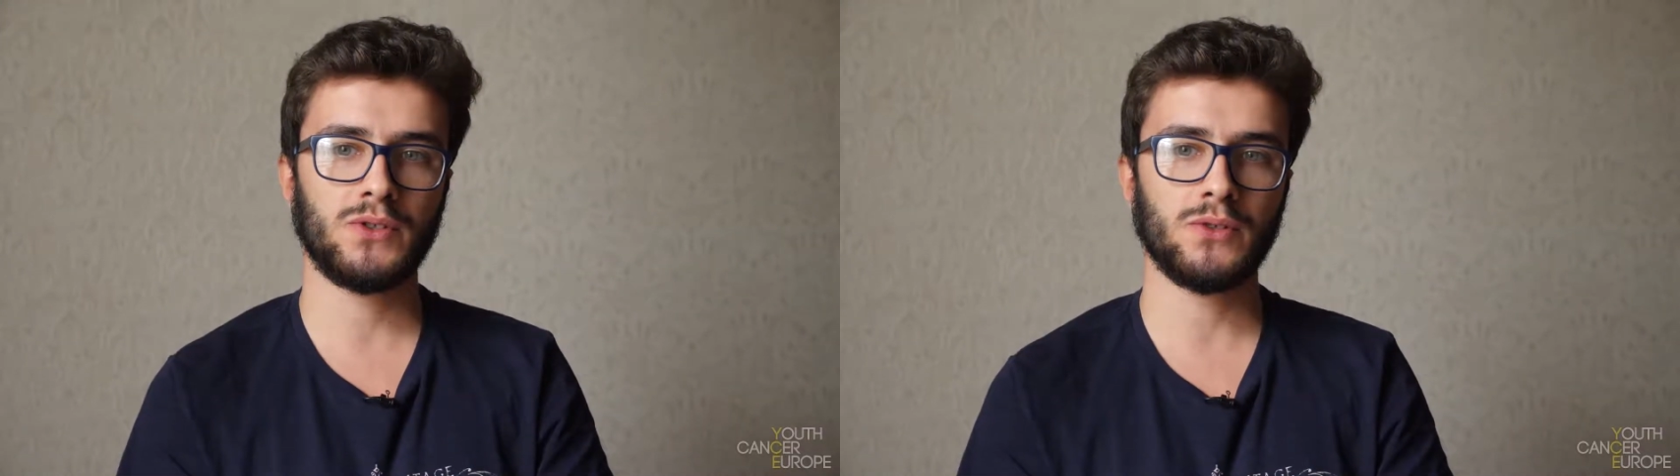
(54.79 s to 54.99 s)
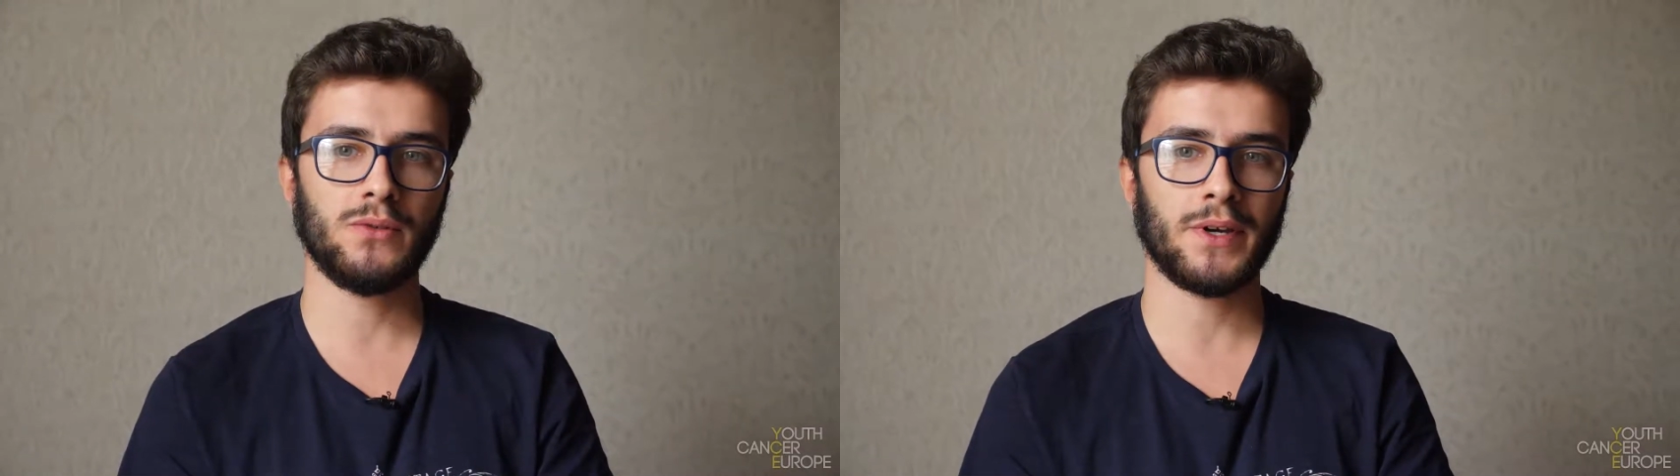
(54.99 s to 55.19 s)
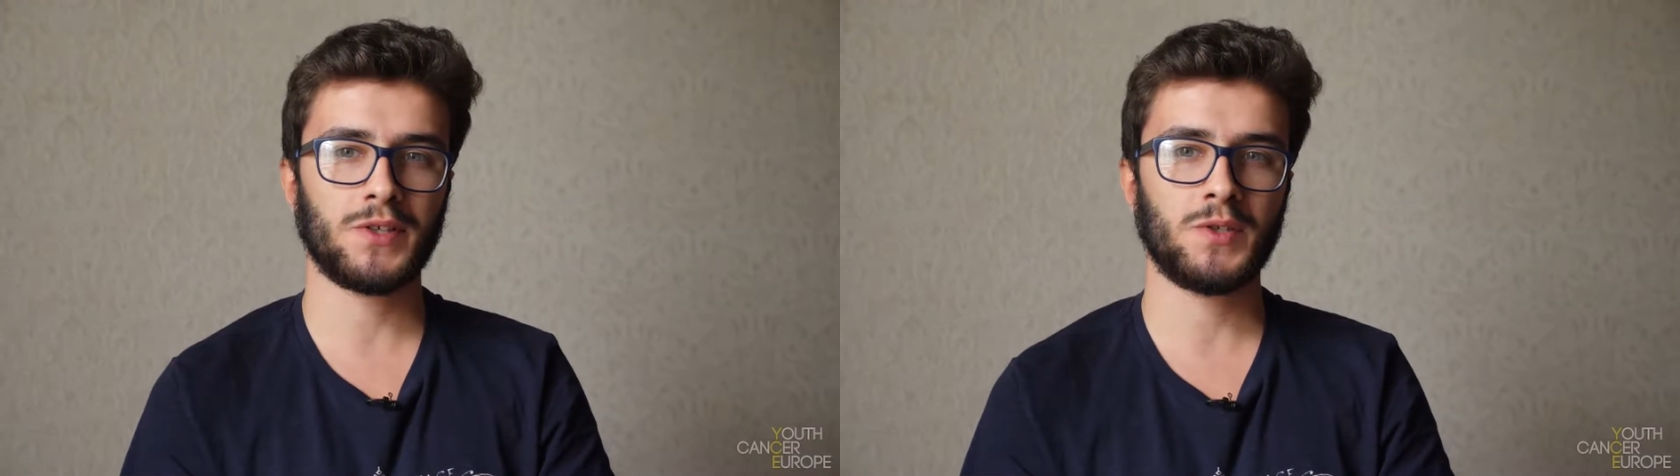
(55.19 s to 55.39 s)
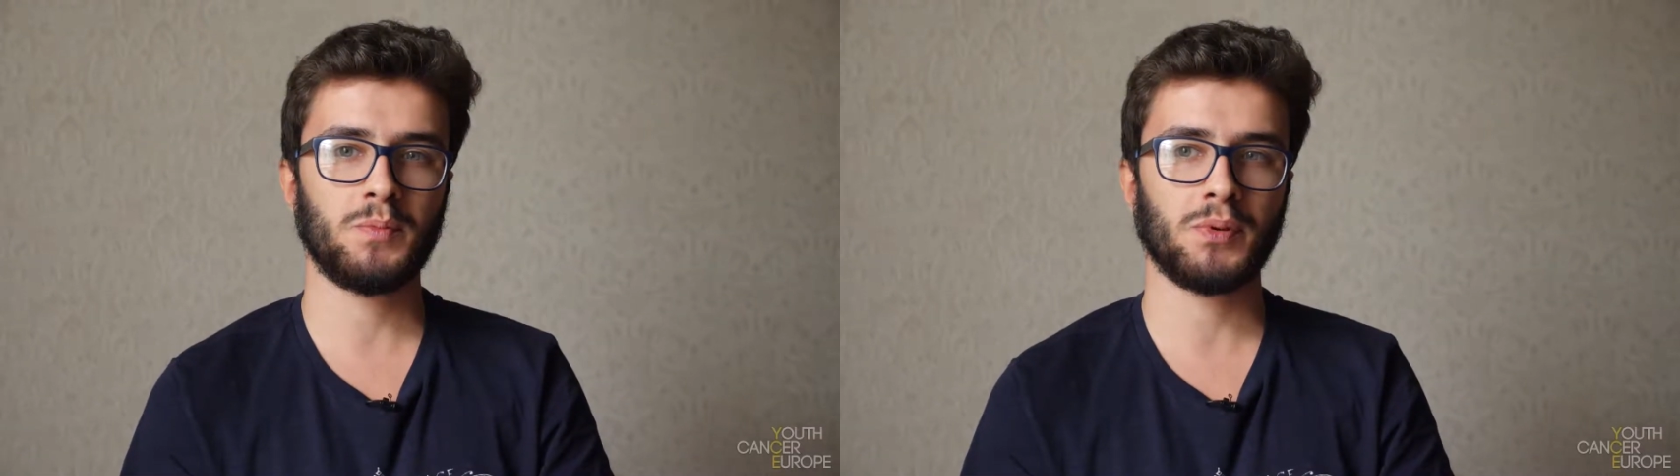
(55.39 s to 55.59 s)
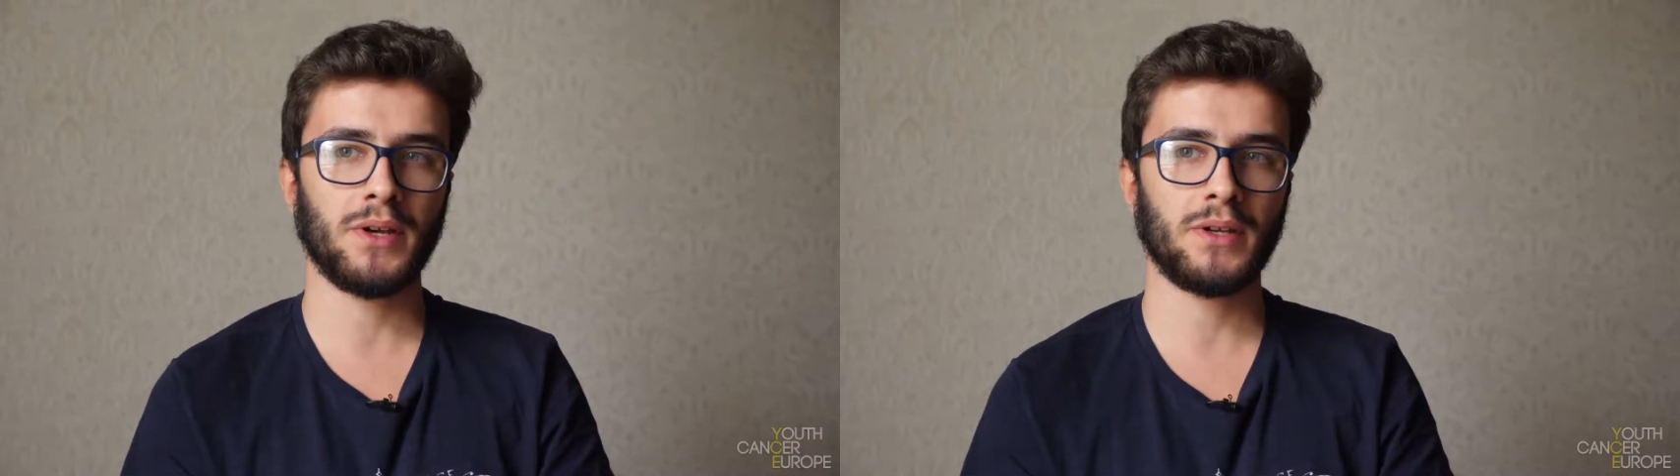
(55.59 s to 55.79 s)
to
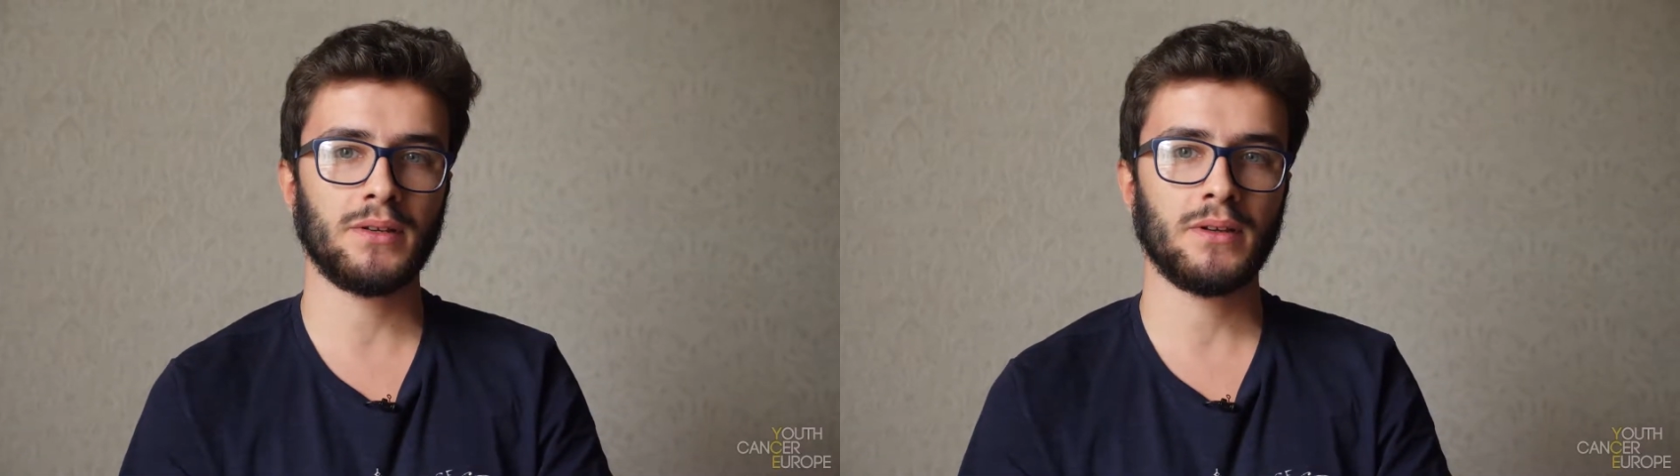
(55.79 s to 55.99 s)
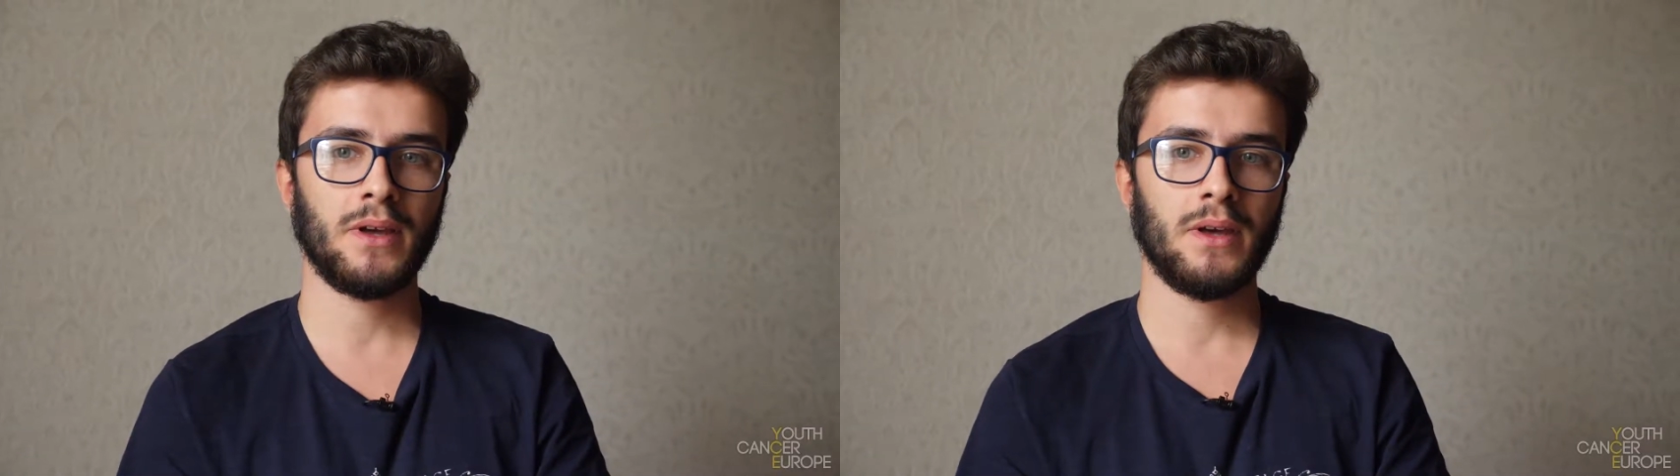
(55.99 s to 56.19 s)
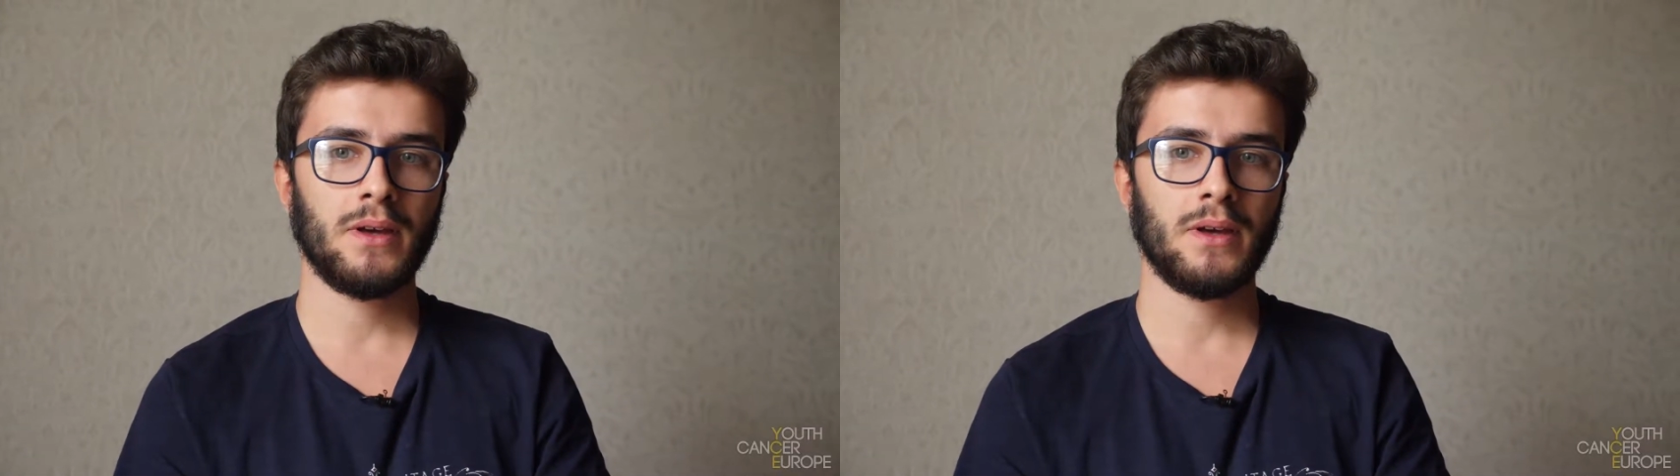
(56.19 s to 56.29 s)
explain